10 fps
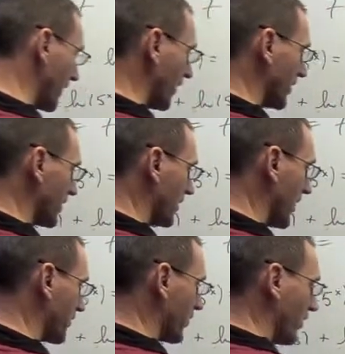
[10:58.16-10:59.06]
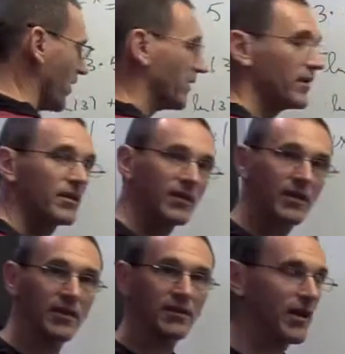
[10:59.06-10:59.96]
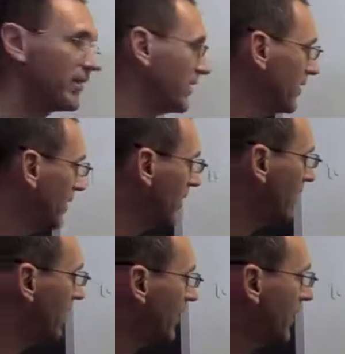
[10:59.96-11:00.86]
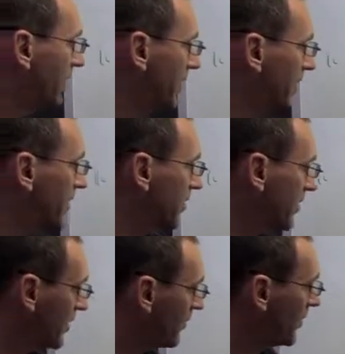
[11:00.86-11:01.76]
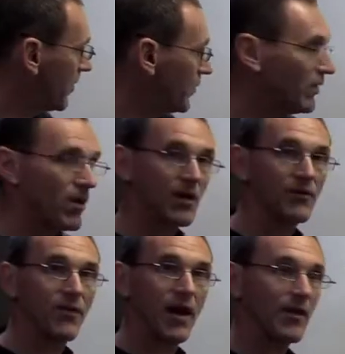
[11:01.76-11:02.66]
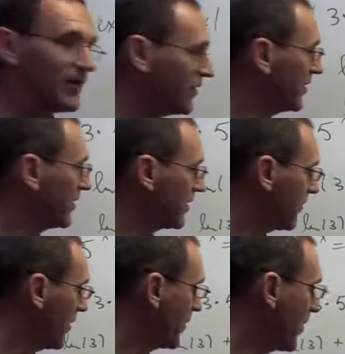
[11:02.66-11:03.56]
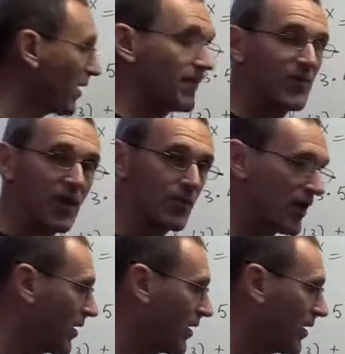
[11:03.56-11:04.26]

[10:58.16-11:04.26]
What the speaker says: That's a natural log. Getting excited. This is just some number, log of 5. This is just some number I